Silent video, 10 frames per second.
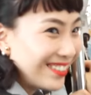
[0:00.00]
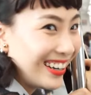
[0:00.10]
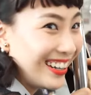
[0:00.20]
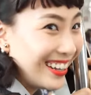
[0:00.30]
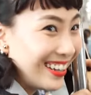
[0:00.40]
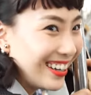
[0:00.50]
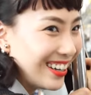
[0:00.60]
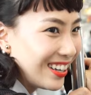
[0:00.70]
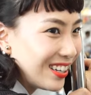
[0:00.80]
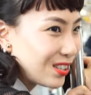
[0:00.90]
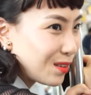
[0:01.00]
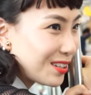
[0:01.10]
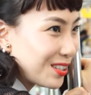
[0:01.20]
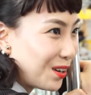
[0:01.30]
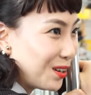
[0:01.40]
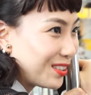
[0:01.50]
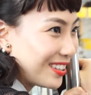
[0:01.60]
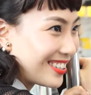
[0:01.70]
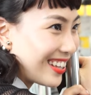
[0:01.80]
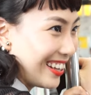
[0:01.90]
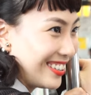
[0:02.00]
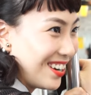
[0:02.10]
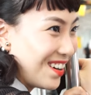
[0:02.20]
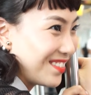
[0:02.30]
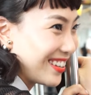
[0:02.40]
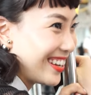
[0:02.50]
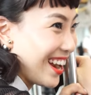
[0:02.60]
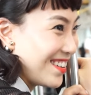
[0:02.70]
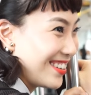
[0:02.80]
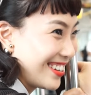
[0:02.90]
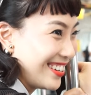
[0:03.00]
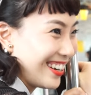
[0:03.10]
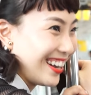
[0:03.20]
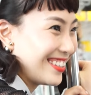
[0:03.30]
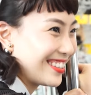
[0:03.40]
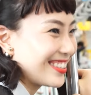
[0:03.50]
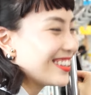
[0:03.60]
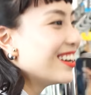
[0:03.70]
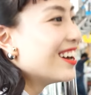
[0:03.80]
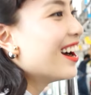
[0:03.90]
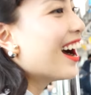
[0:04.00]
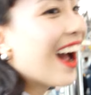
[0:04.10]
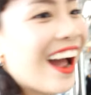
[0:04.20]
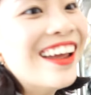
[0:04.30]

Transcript: really. So I just go to the center of the carriage and dance. I